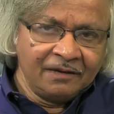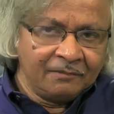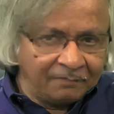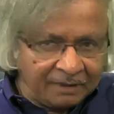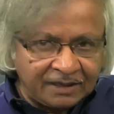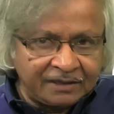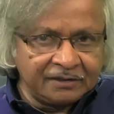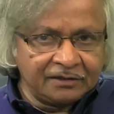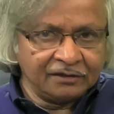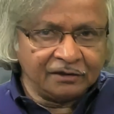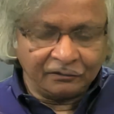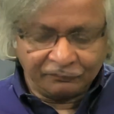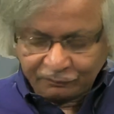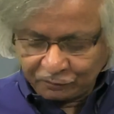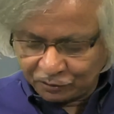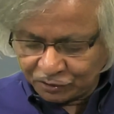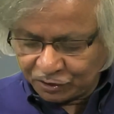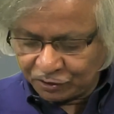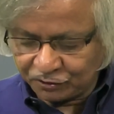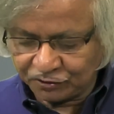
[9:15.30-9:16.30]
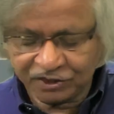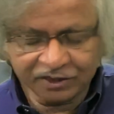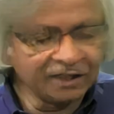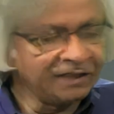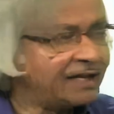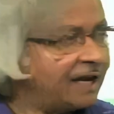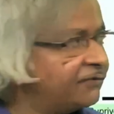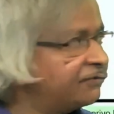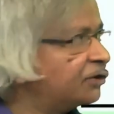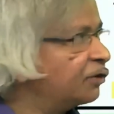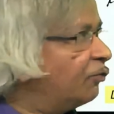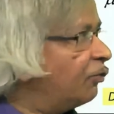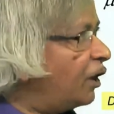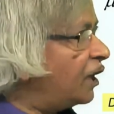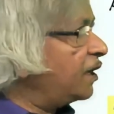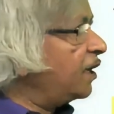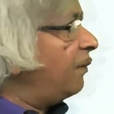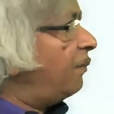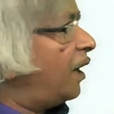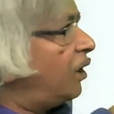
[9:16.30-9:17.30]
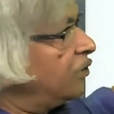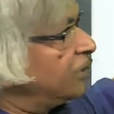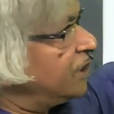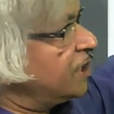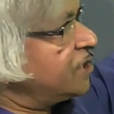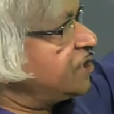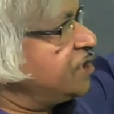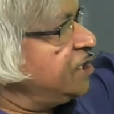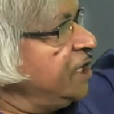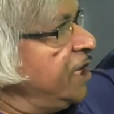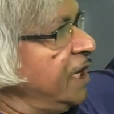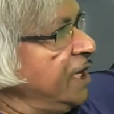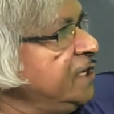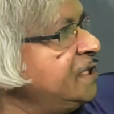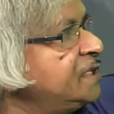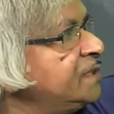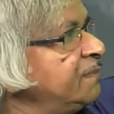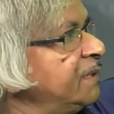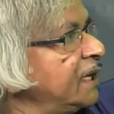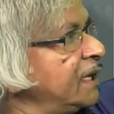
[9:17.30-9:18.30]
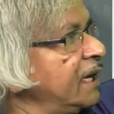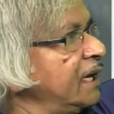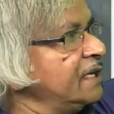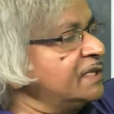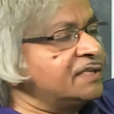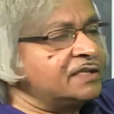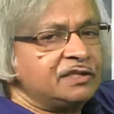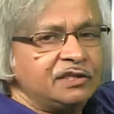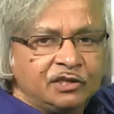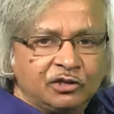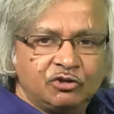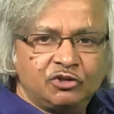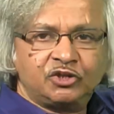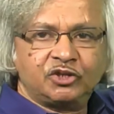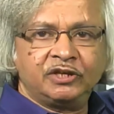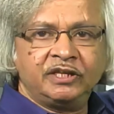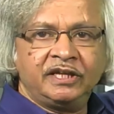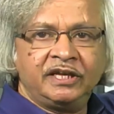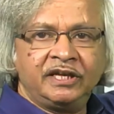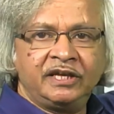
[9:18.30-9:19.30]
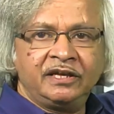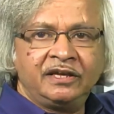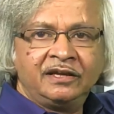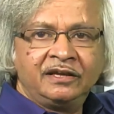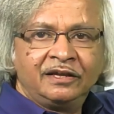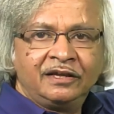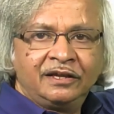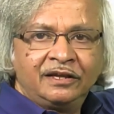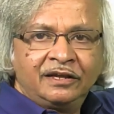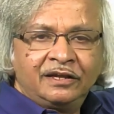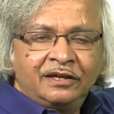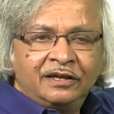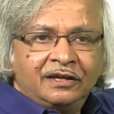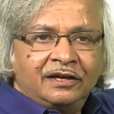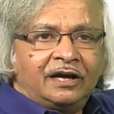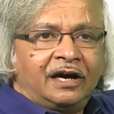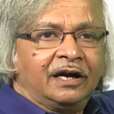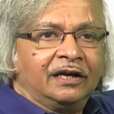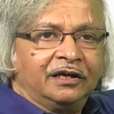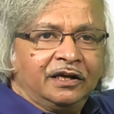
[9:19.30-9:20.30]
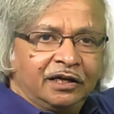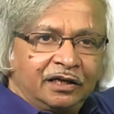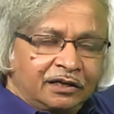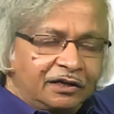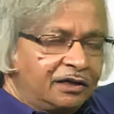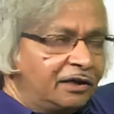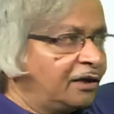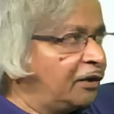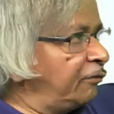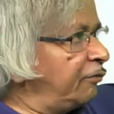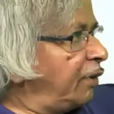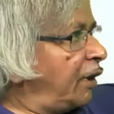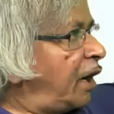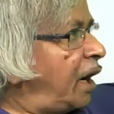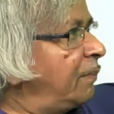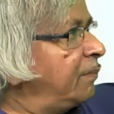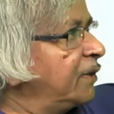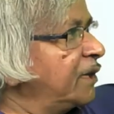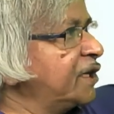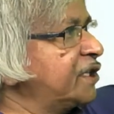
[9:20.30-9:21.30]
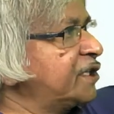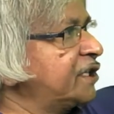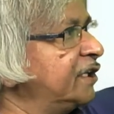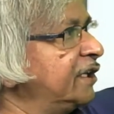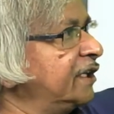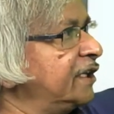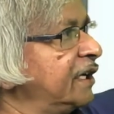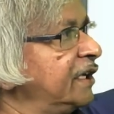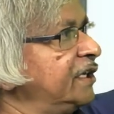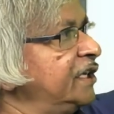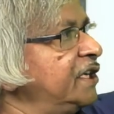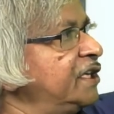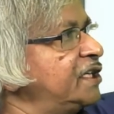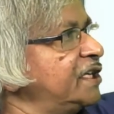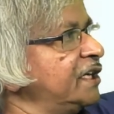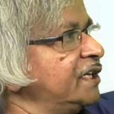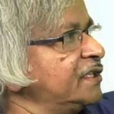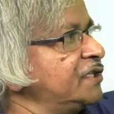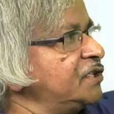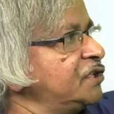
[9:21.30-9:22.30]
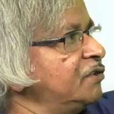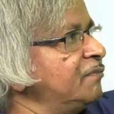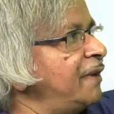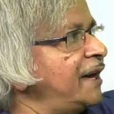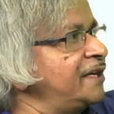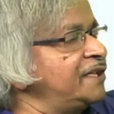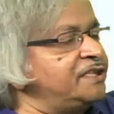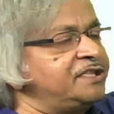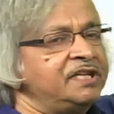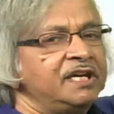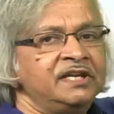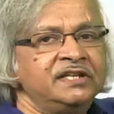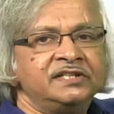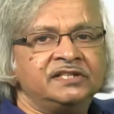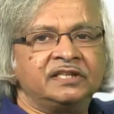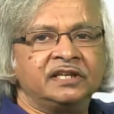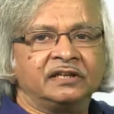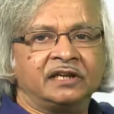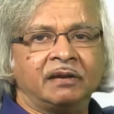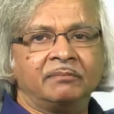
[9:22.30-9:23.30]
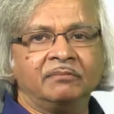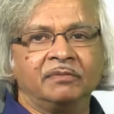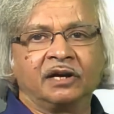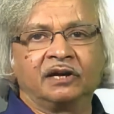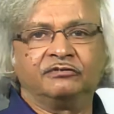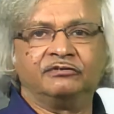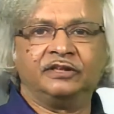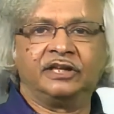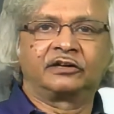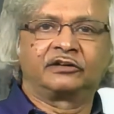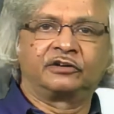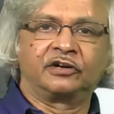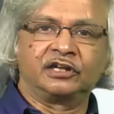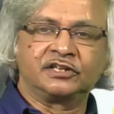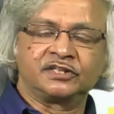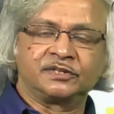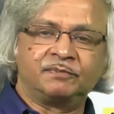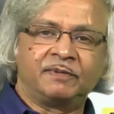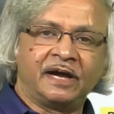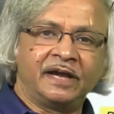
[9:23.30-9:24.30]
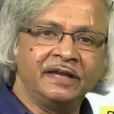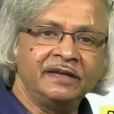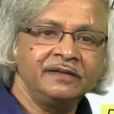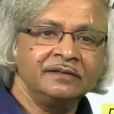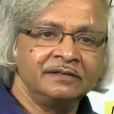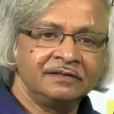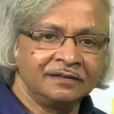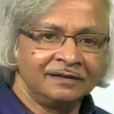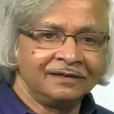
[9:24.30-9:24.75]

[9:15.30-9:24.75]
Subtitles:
But of course, you still have to worry about this change, because usually under operational conditions, you might change the number of electrons by